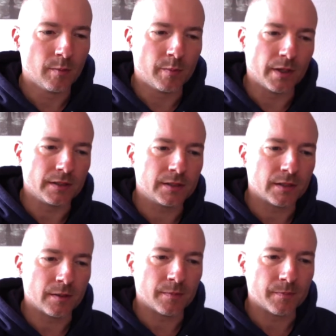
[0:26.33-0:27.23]
But
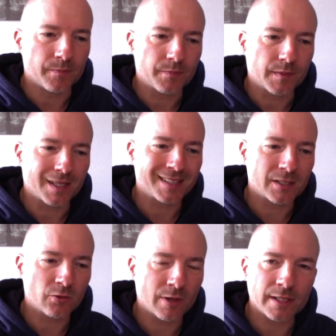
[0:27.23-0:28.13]
it's a
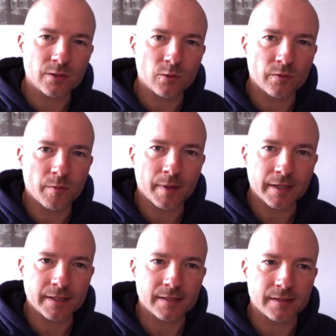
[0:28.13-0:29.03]
great tool for
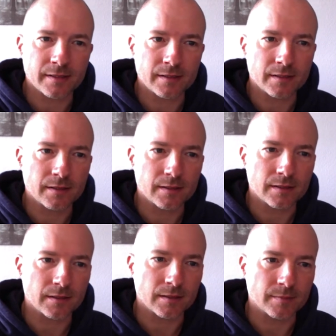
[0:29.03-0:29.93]
pacing,
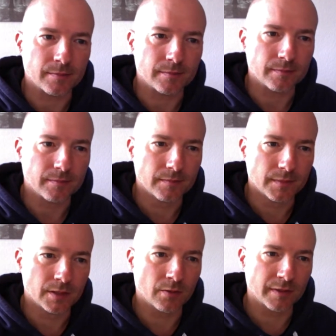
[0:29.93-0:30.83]

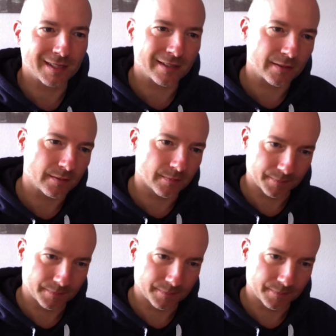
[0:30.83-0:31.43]
because obviously